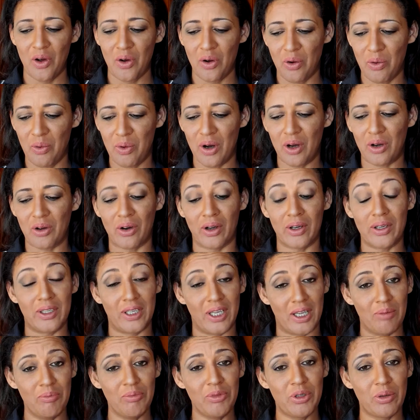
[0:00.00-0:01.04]
who were
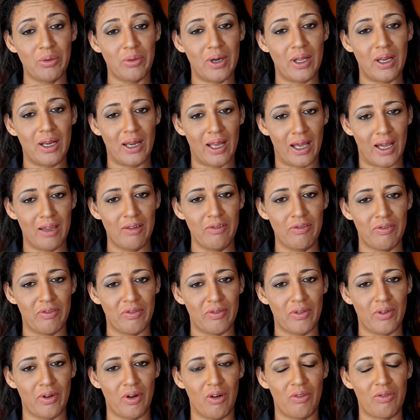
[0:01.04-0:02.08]
condemned to a life
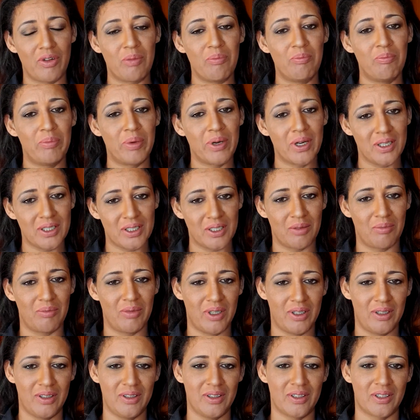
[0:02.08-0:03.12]
of
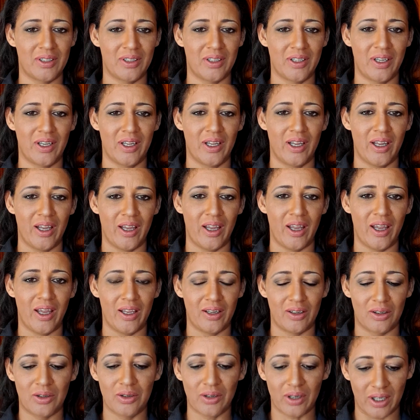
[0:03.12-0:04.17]
imprisonment
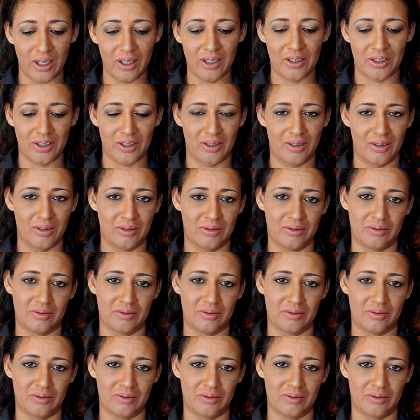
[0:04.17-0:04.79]
and correction?